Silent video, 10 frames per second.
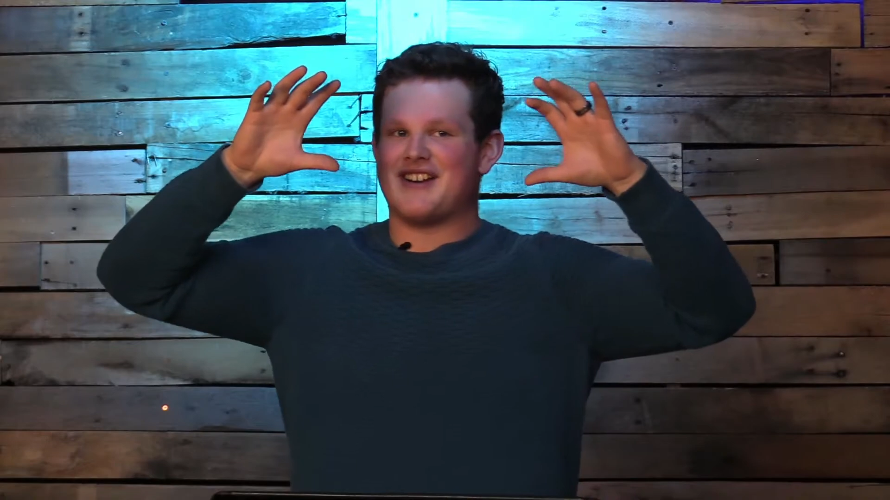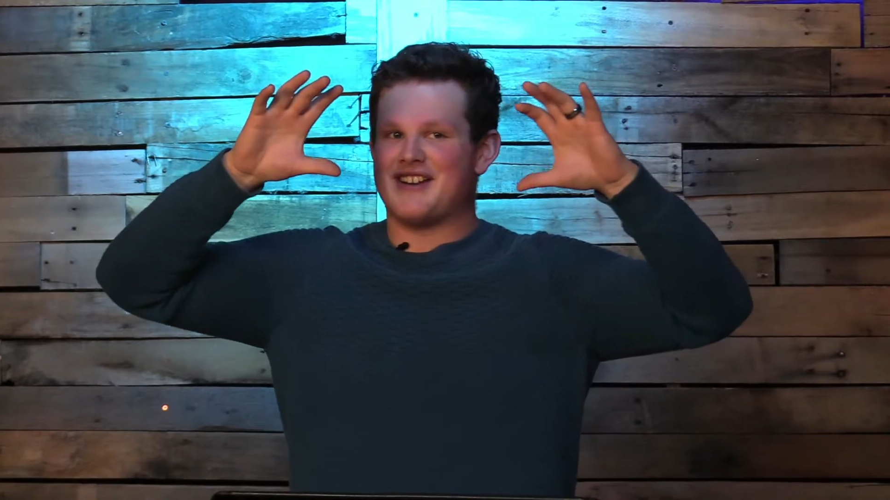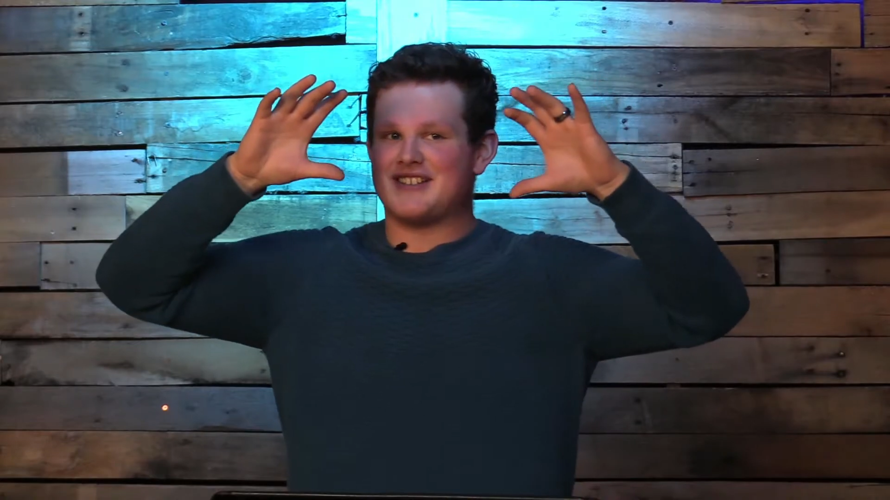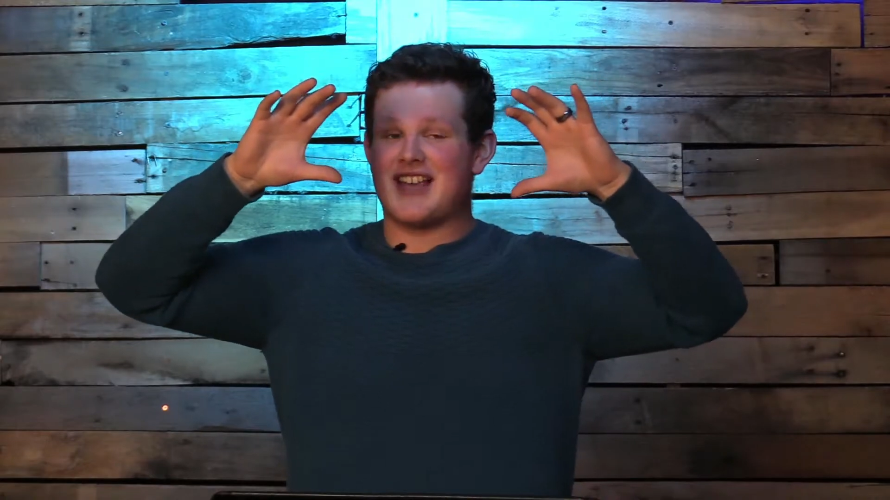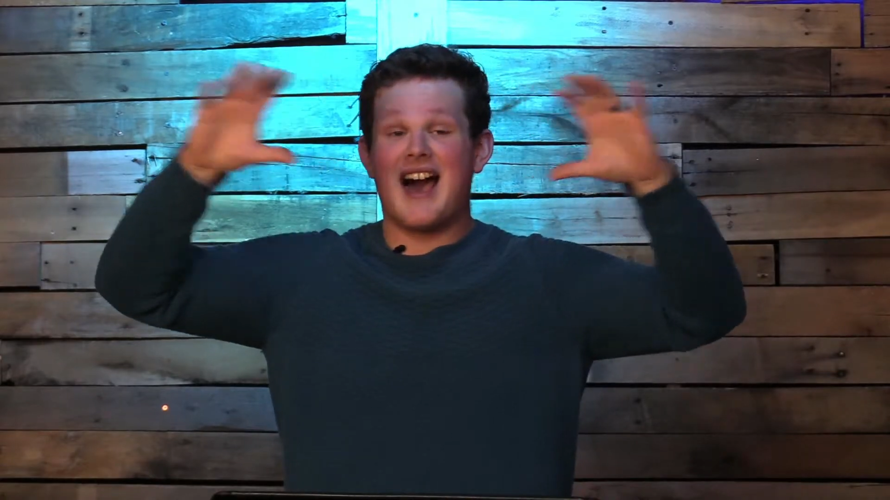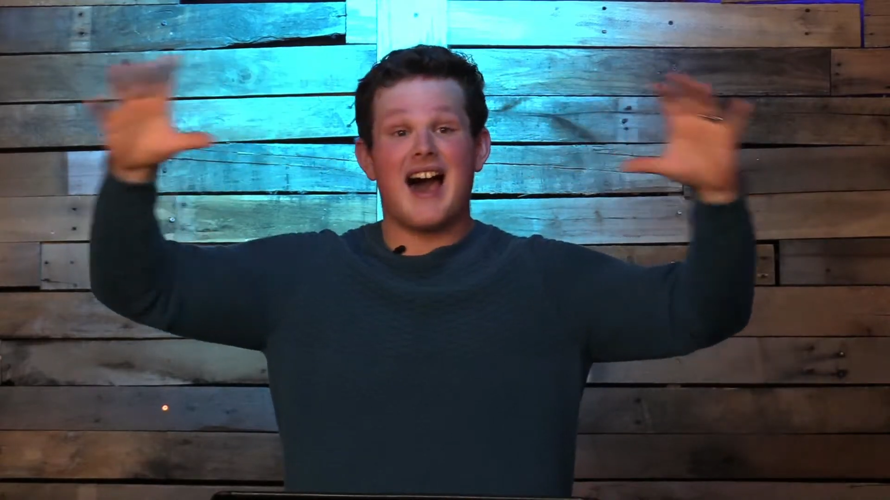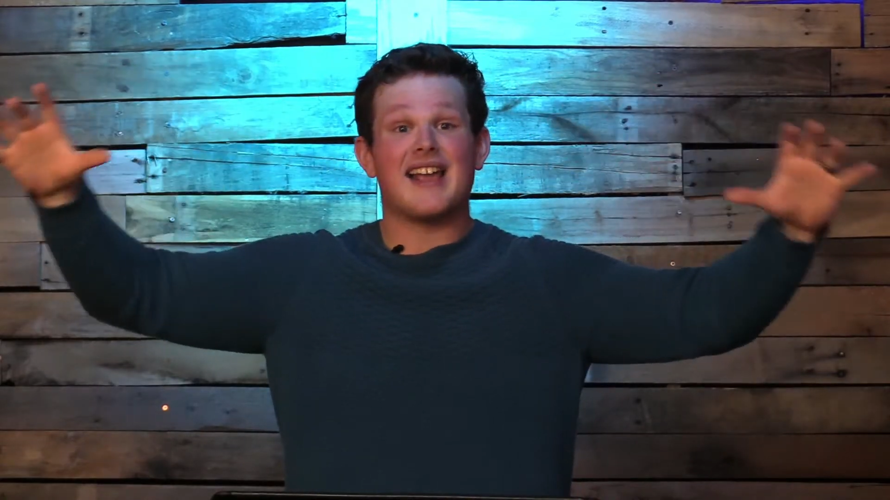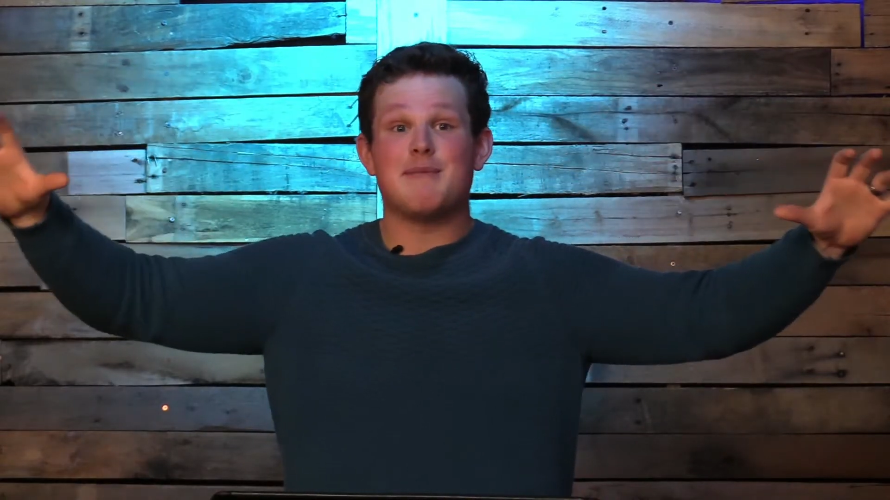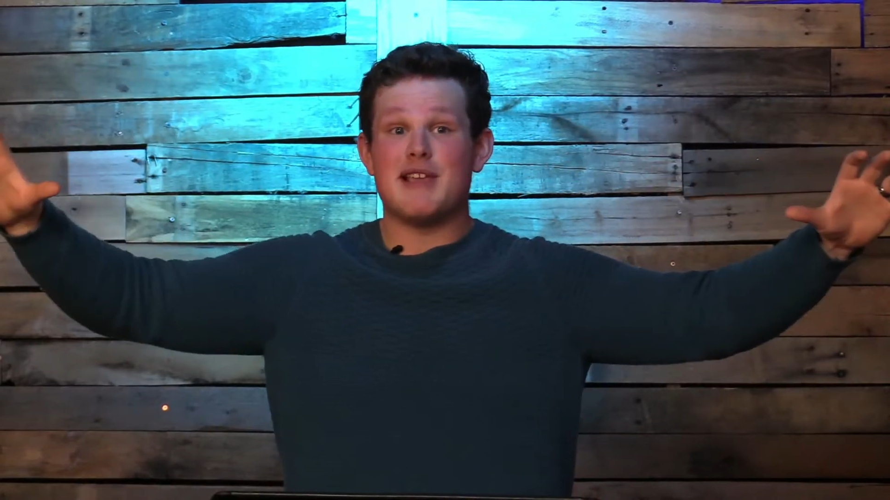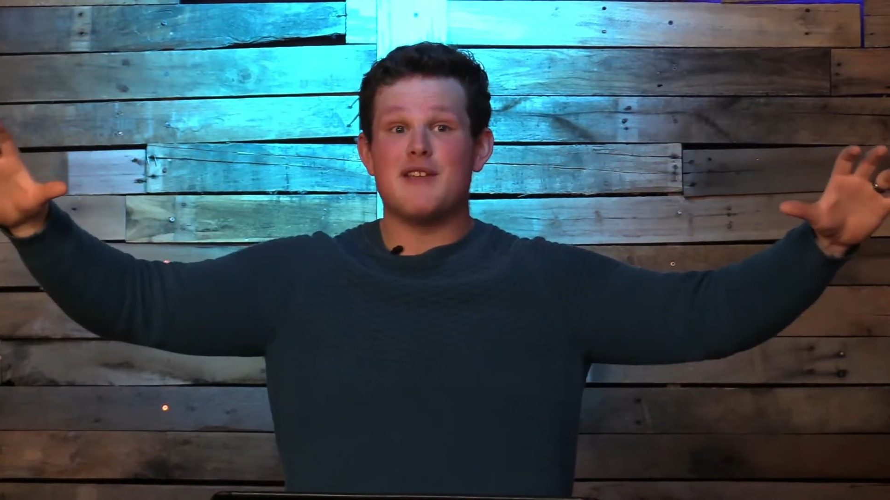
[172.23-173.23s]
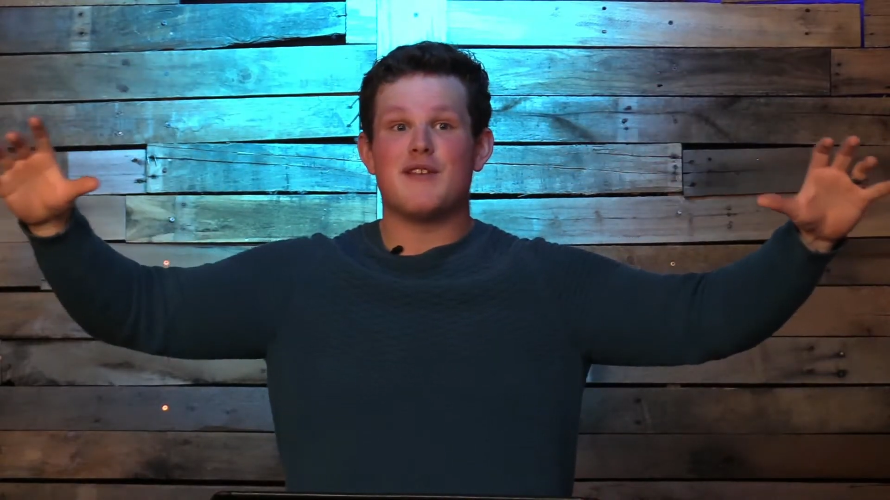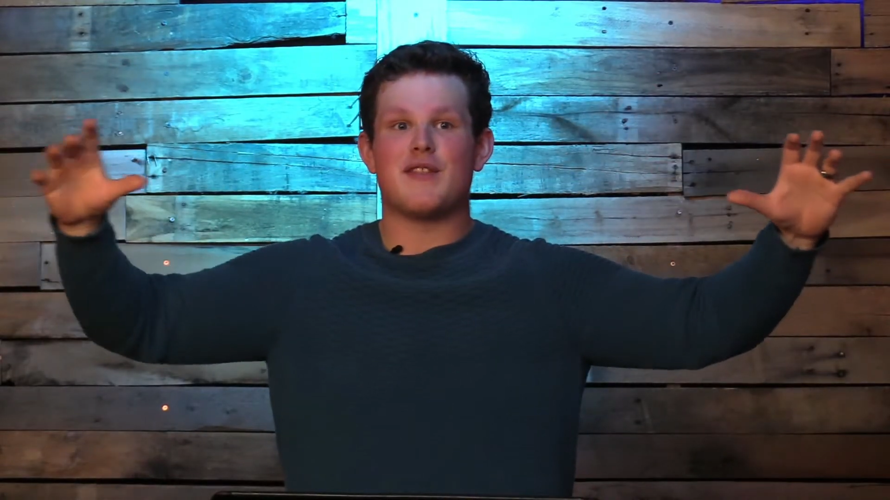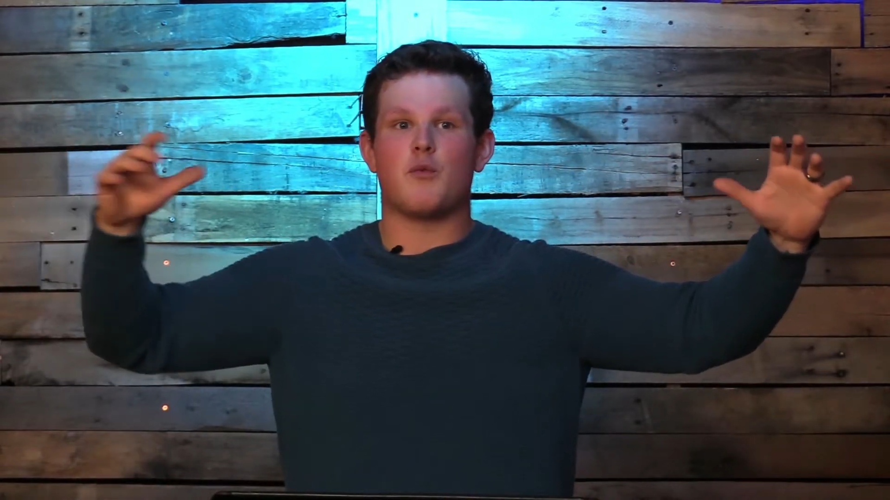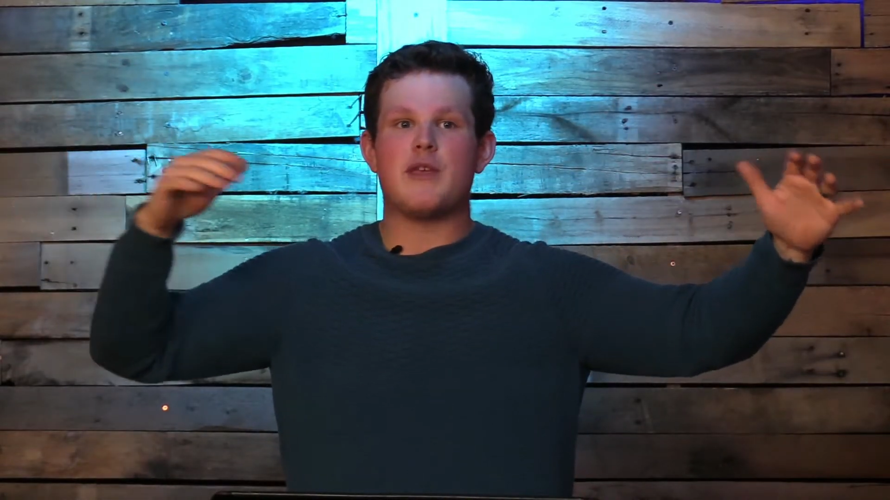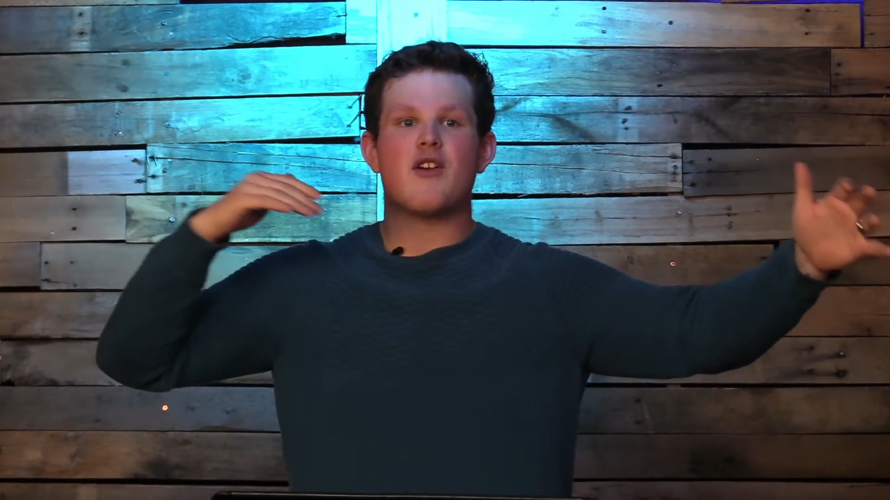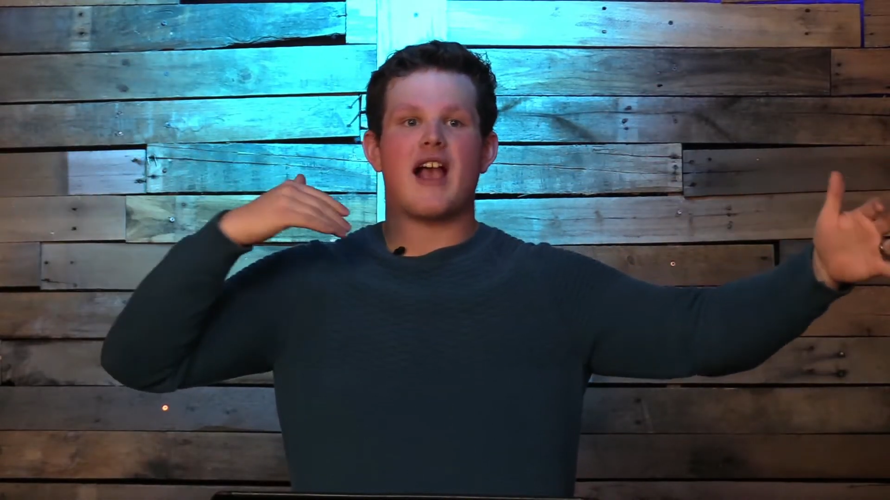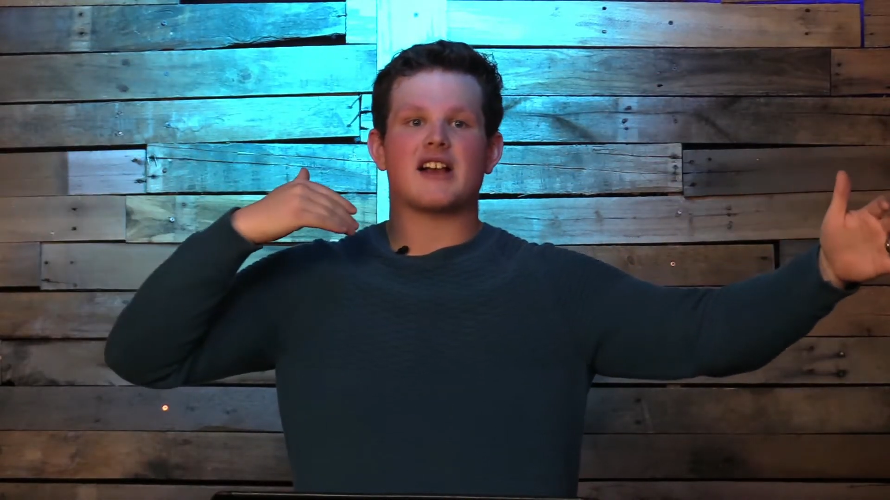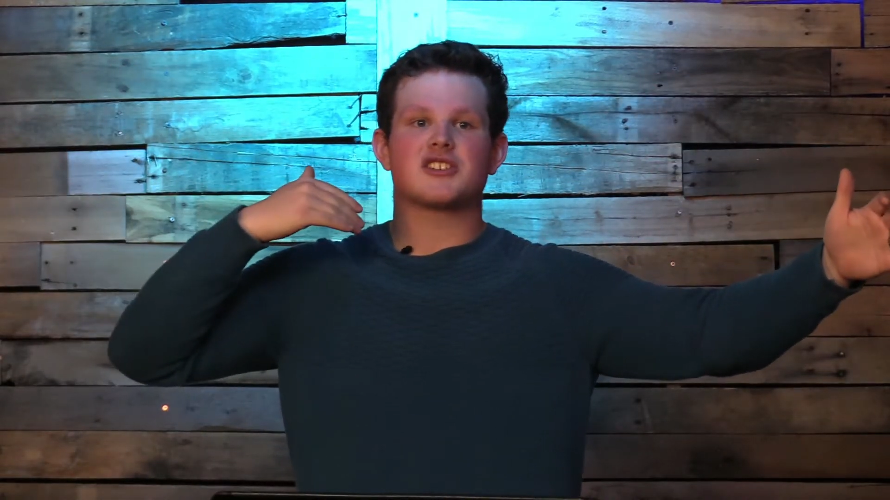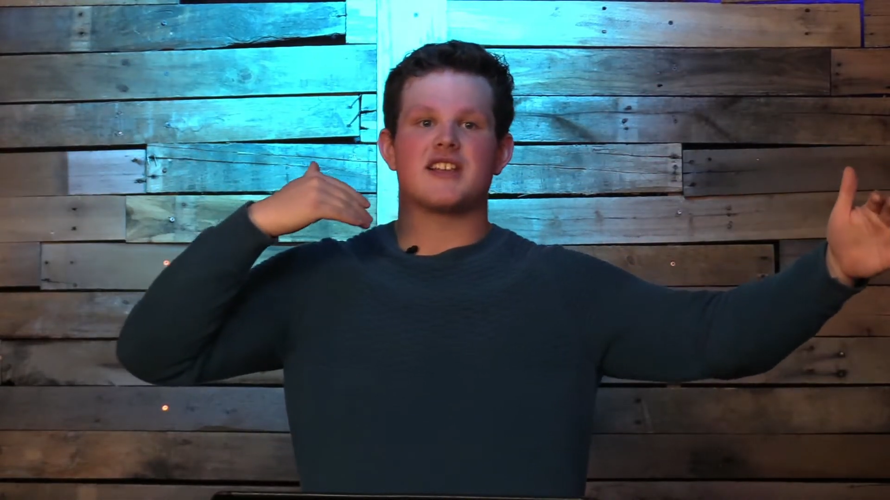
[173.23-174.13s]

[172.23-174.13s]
time even, that we are actually